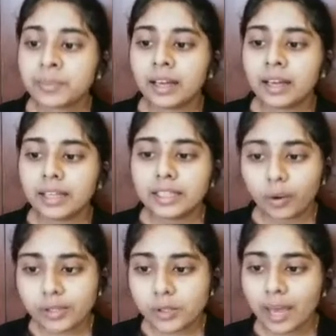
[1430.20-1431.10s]
It
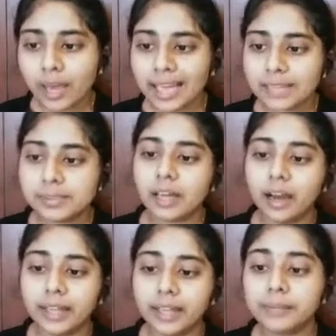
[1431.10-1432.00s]
also helps
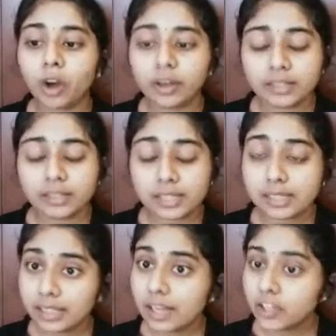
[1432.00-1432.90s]
in broadens
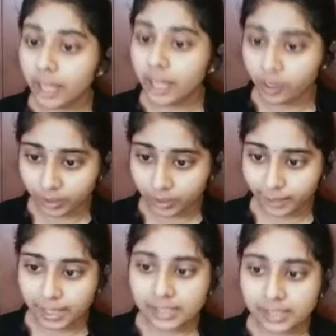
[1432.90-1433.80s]
the shareholder
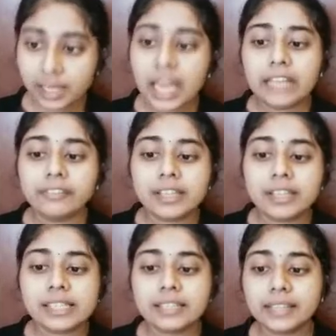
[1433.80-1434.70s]
base. It
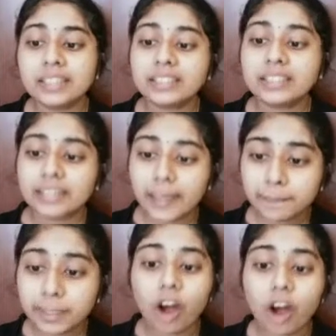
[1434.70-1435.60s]
facilitates tapping
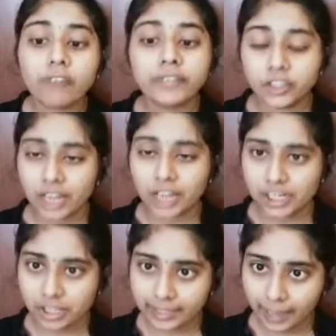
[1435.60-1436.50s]
of international
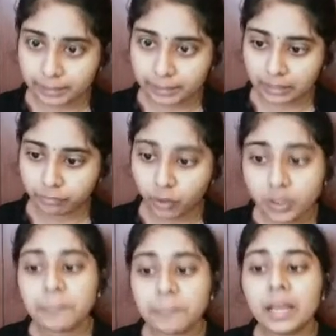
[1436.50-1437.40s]
capital flows.
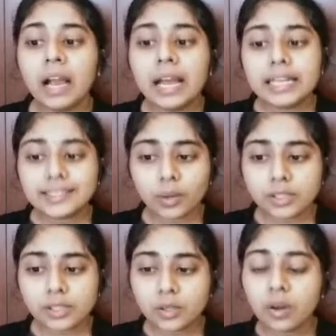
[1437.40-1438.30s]
It is also
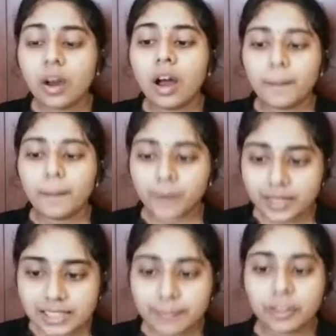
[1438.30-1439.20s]

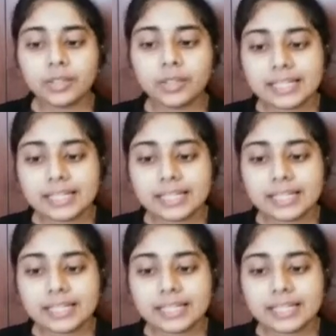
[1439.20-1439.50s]
possible to list